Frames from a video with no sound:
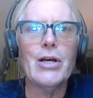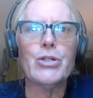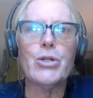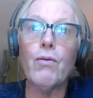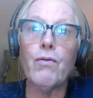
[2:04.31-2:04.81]

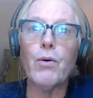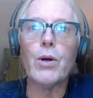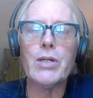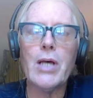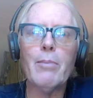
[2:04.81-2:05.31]
So
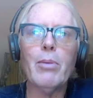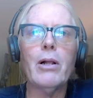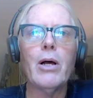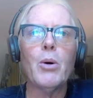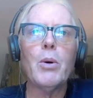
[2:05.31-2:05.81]
for
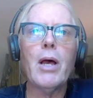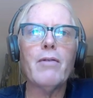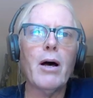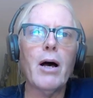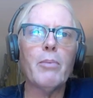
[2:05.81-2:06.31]
example, we
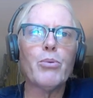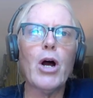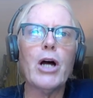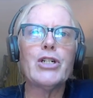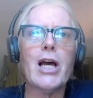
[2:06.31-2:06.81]
have a
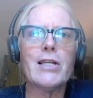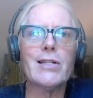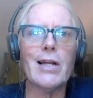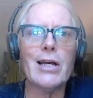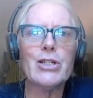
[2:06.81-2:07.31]

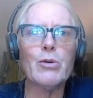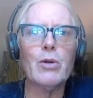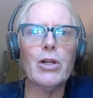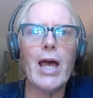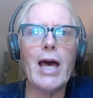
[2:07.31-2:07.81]
projects list
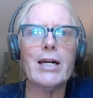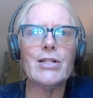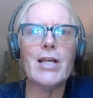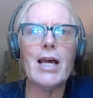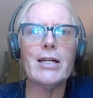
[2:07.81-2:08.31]
we'll look at in
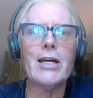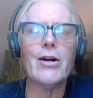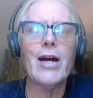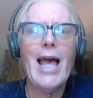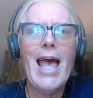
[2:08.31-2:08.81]
a second
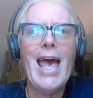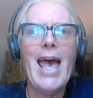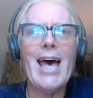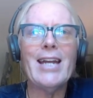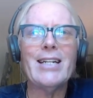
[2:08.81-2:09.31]
here.
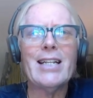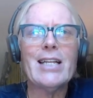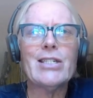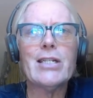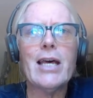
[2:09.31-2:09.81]
And
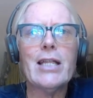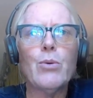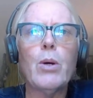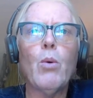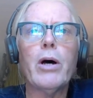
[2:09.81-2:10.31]
let's say
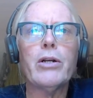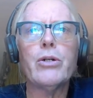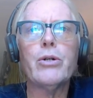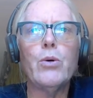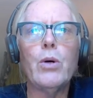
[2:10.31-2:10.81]
that we want
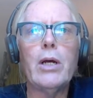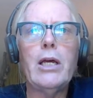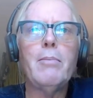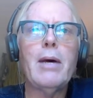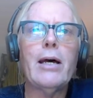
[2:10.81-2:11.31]
to
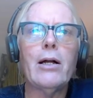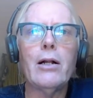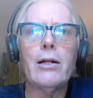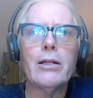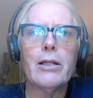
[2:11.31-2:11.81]

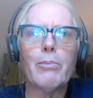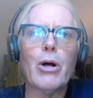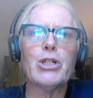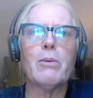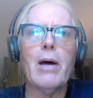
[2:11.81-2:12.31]
email the
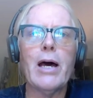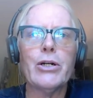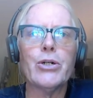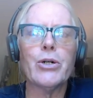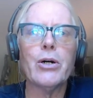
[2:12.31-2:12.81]
project
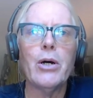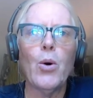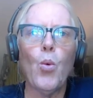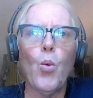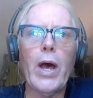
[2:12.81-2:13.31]
manager
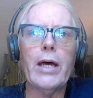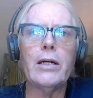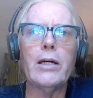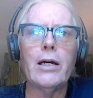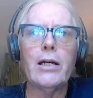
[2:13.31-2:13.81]

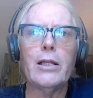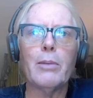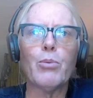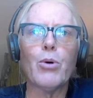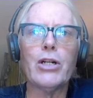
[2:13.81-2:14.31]
when
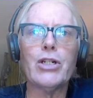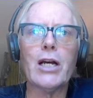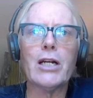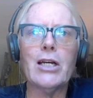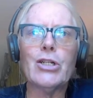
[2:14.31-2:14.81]
the
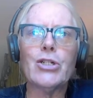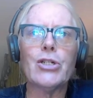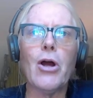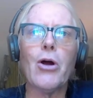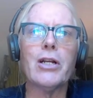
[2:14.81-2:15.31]
project is
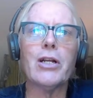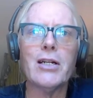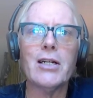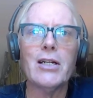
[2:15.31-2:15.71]
started.